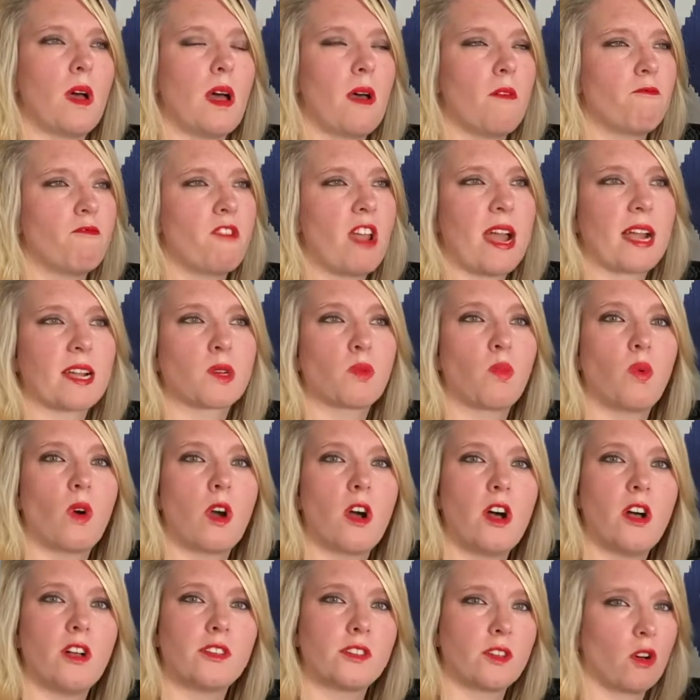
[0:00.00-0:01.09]
react
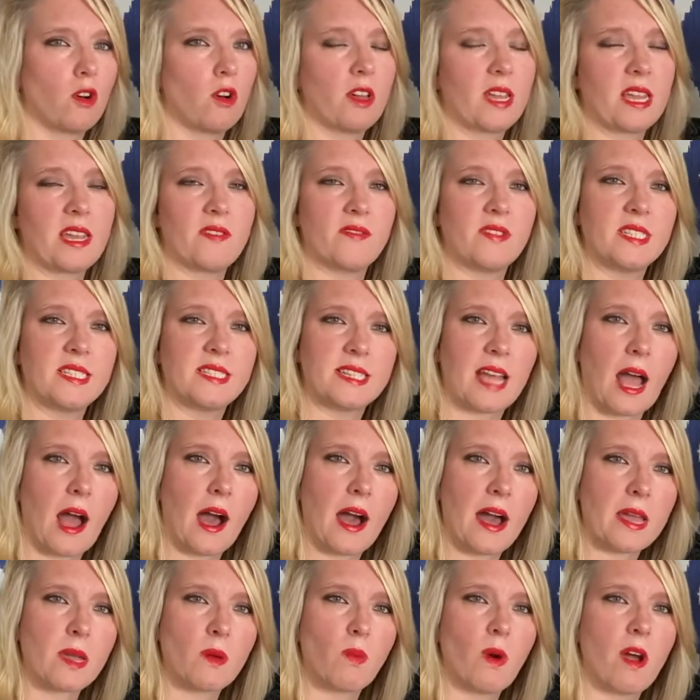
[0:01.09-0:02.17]
worse or even
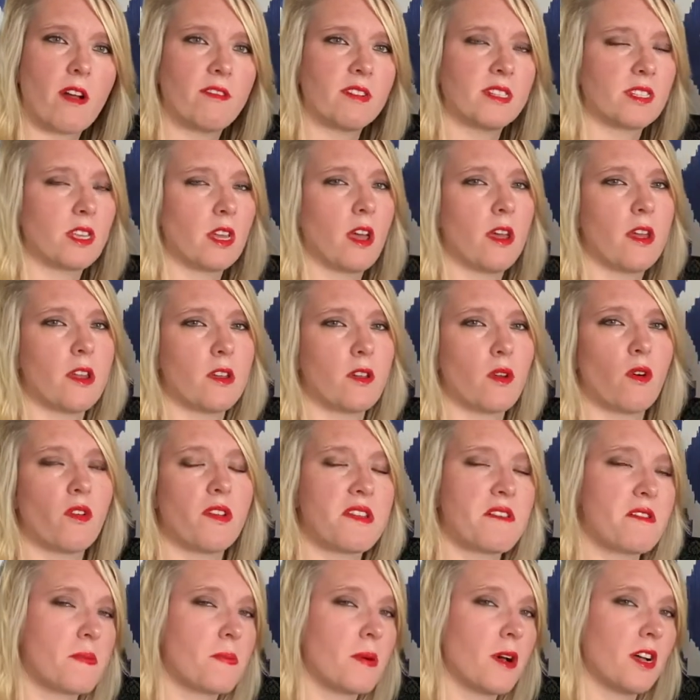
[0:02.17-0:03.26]
die, whereas an
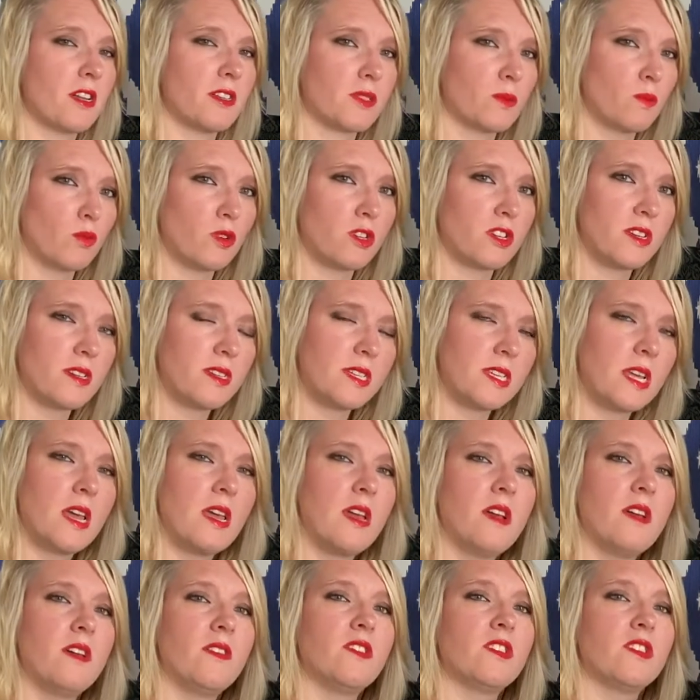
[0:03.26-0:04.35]
ordinary person wouldn't,
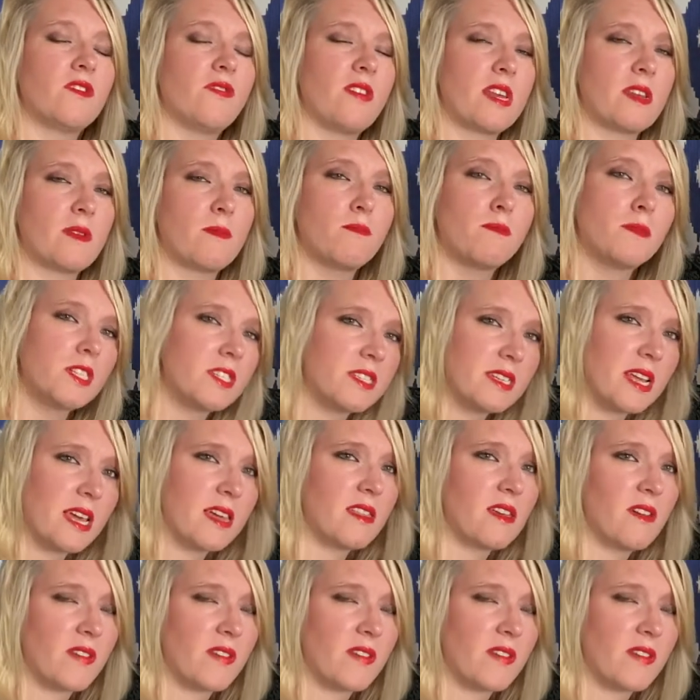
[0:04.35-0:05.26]
the defendant must take the